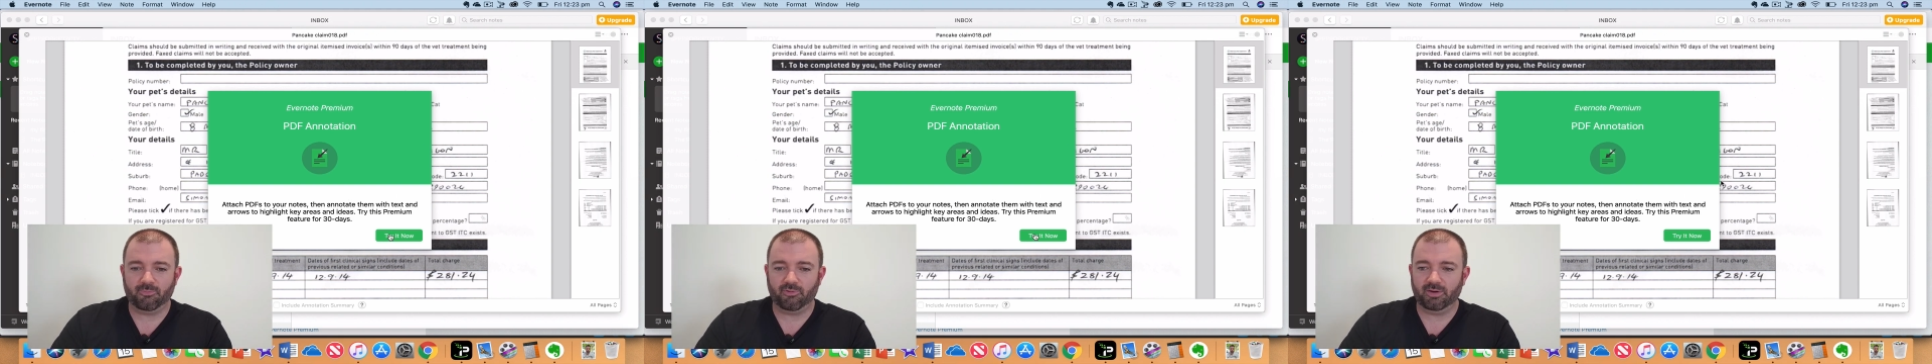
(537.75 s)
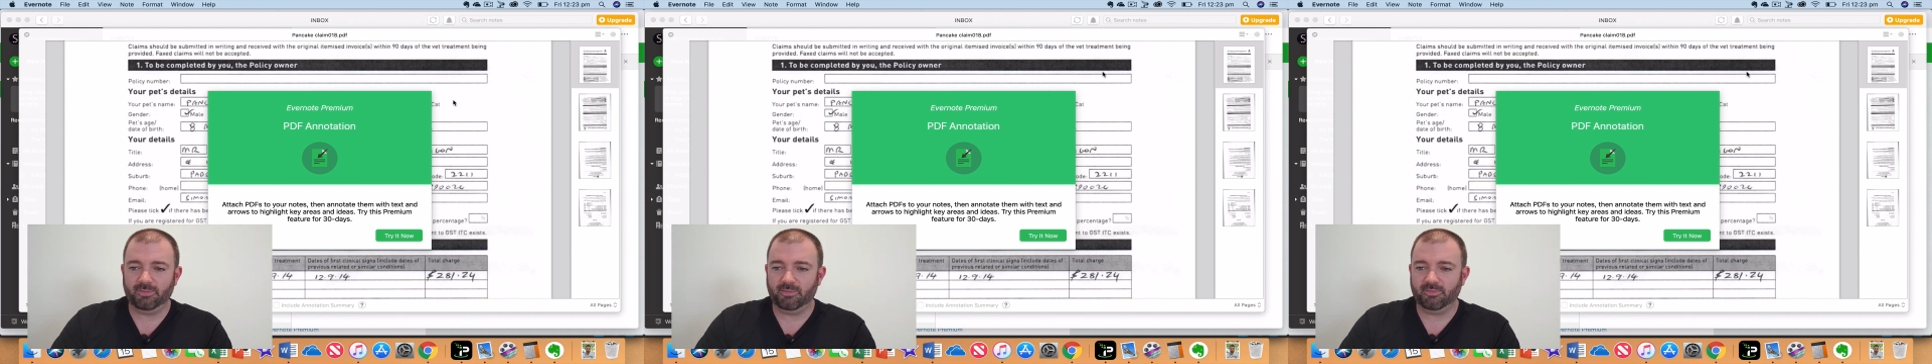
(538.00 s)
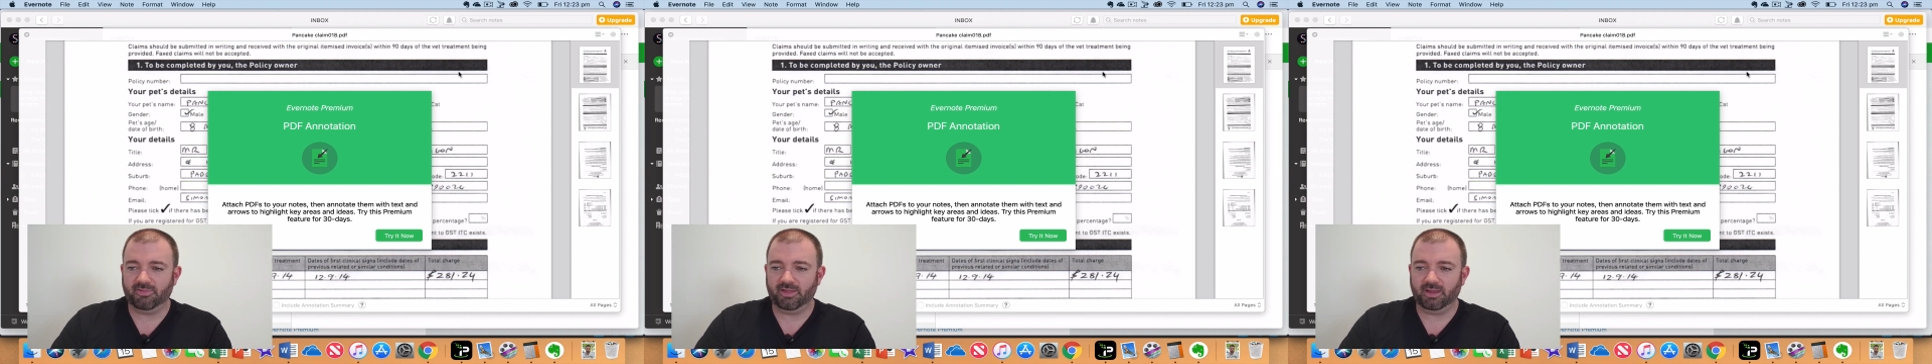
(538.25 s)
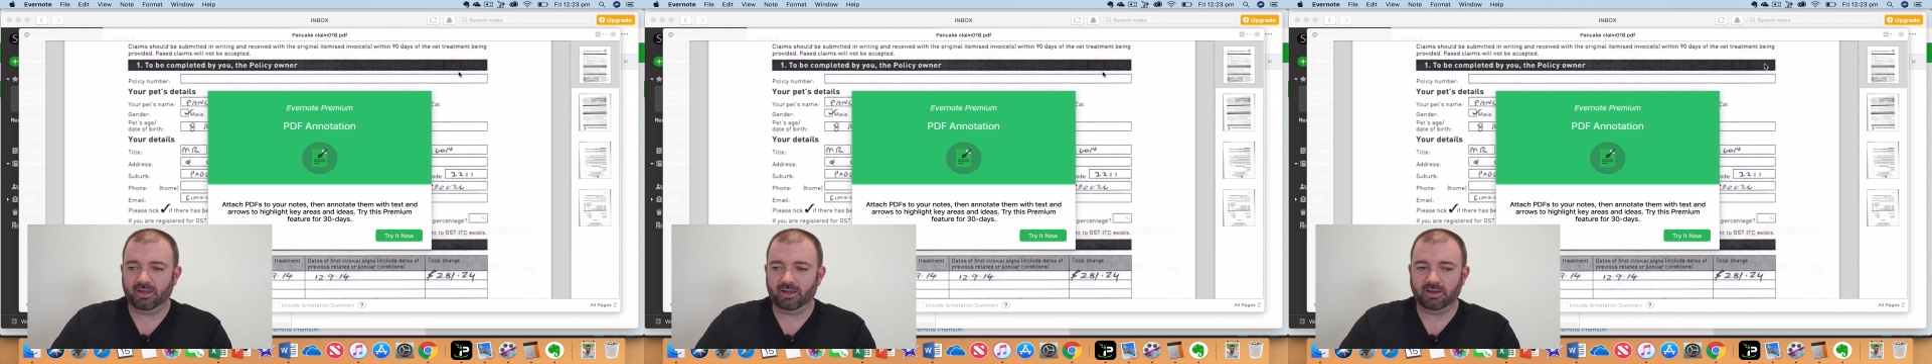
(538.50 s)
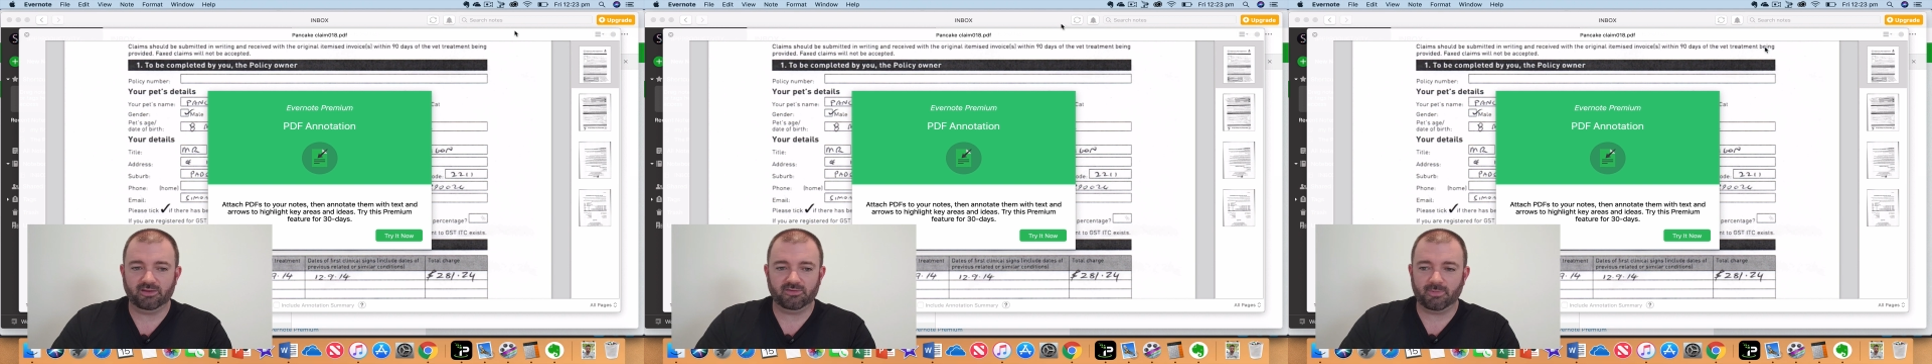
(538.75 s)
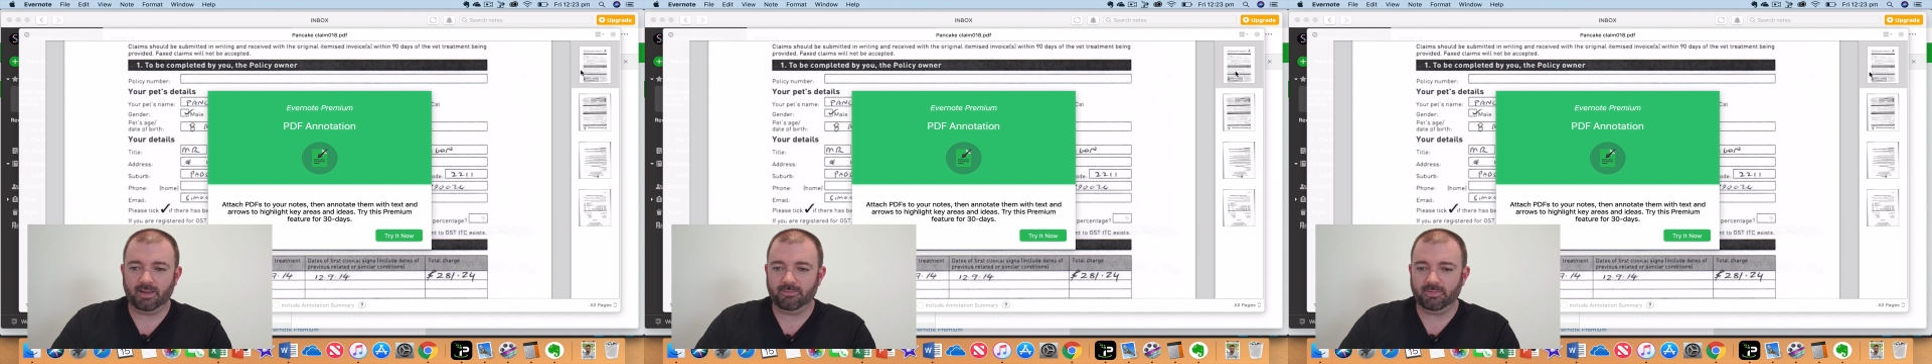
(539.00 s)
premium thing, and it's
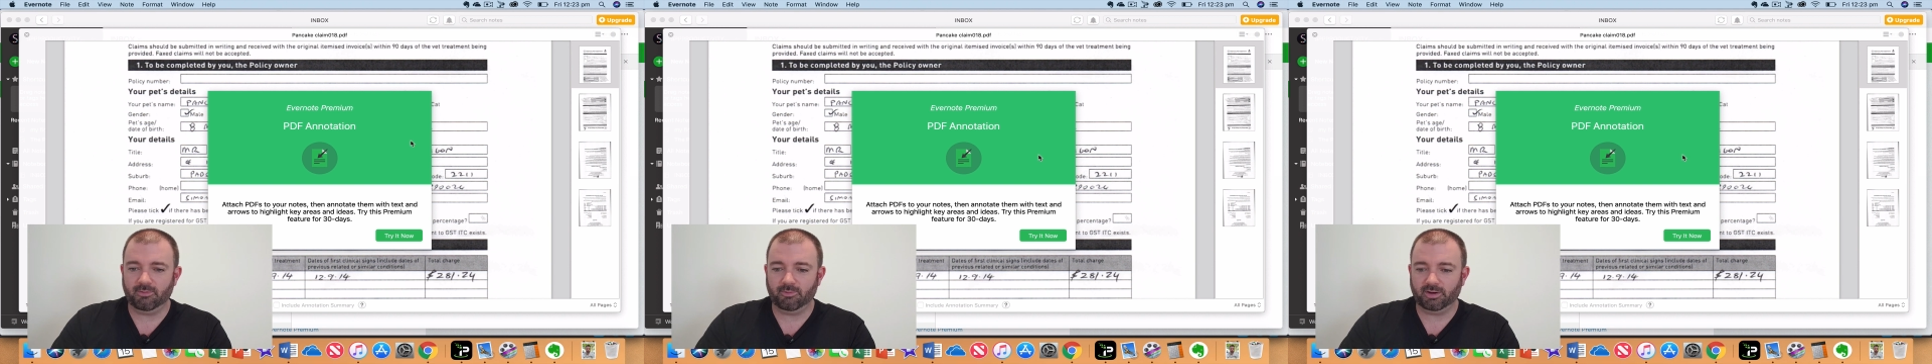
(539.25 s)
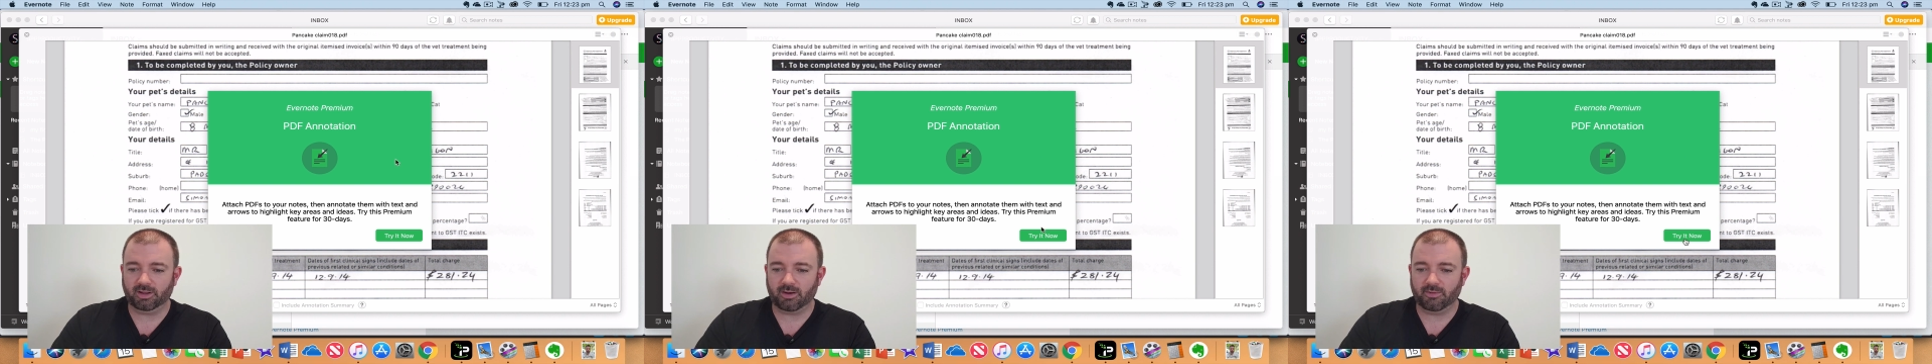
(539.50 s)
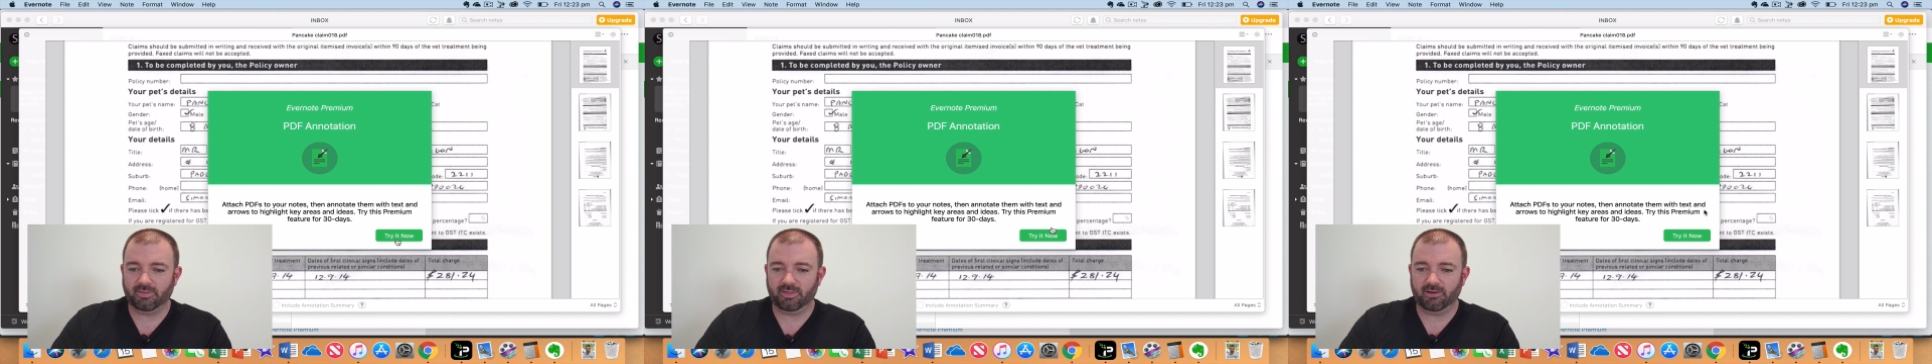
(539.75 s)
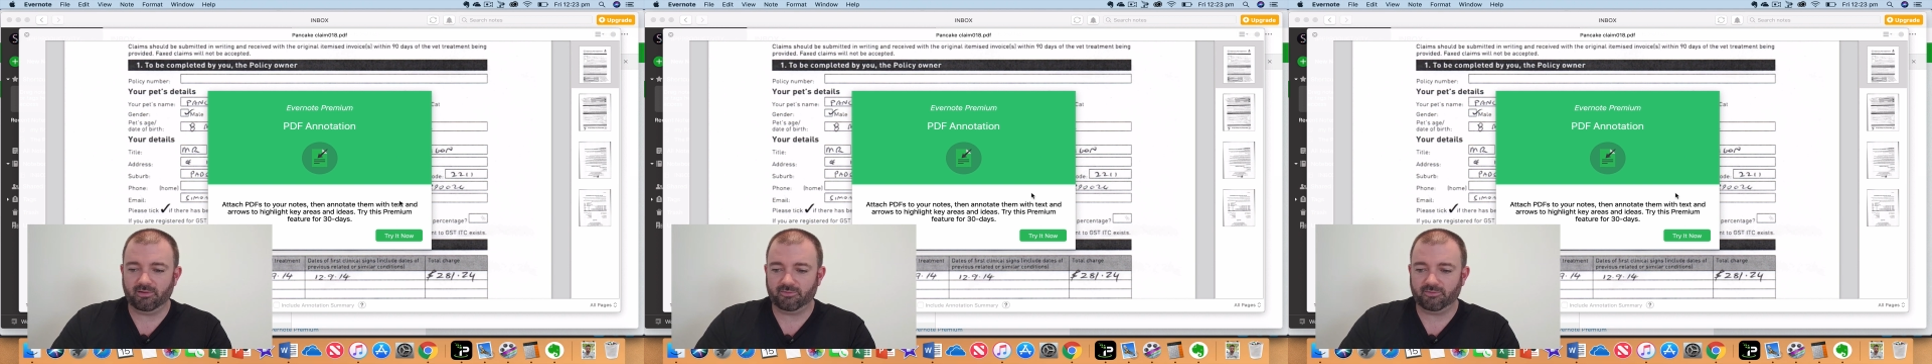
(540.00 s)
made me want to go in there.